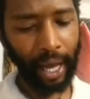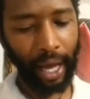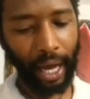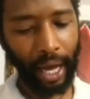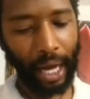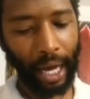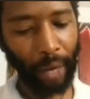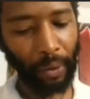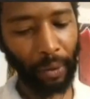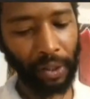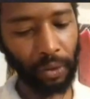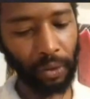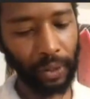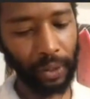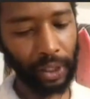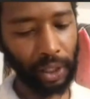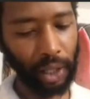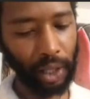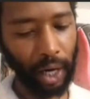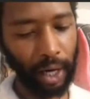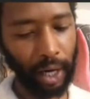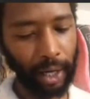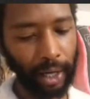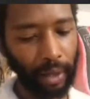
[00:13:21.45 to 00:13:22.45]
which was
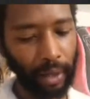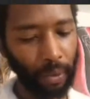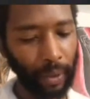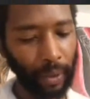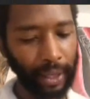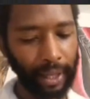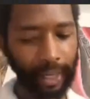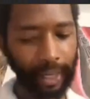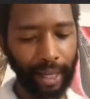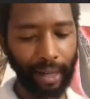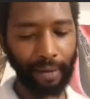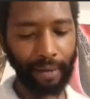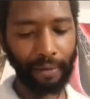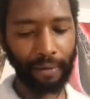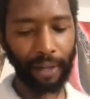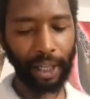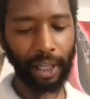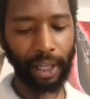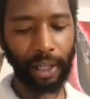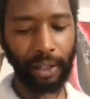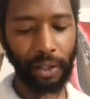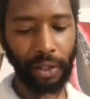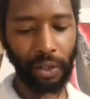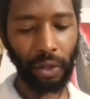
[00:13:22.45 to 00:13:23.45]
started with a
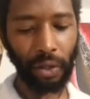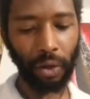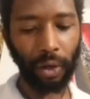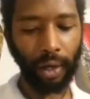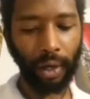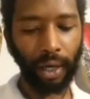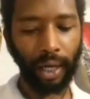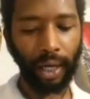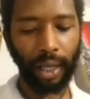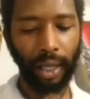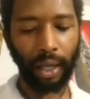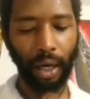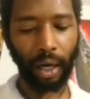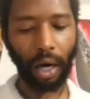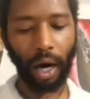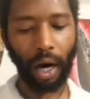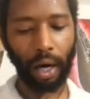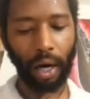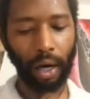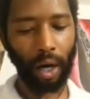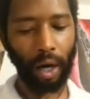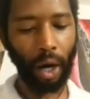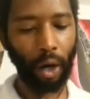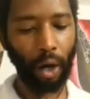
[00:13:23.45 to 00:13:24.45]
convenience store in the
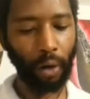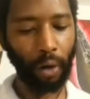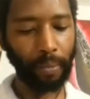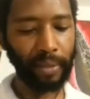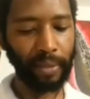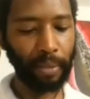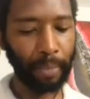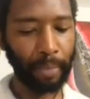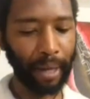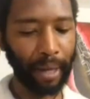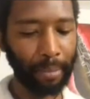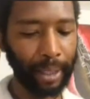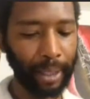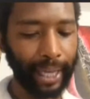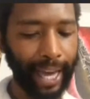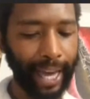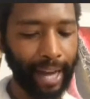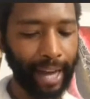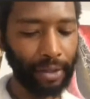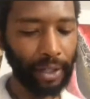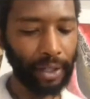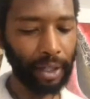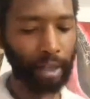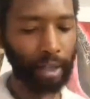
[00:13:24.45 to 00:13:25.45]
Carter Homes public
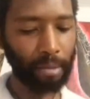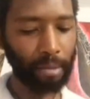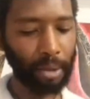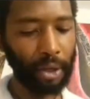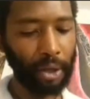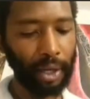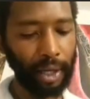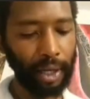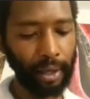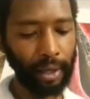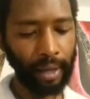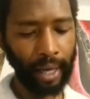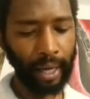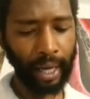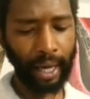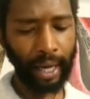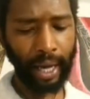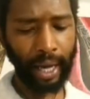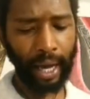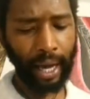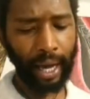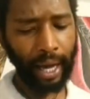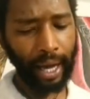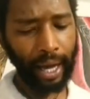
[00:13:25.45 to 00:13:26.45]
housing community
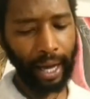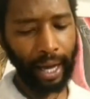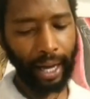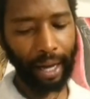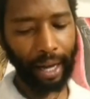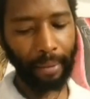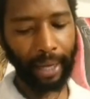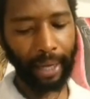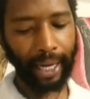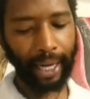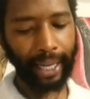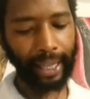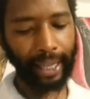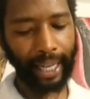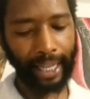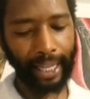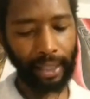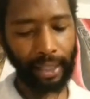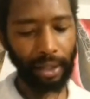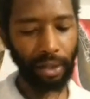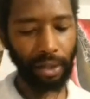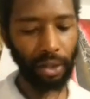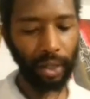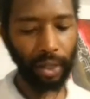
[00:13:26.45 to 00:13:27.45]
in
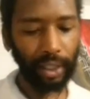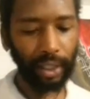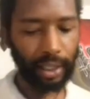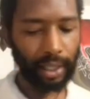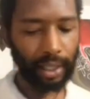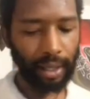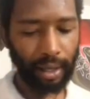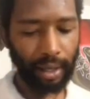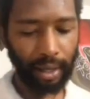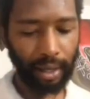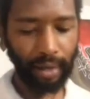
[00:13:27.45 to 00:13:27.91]
Atlanta, Georgia.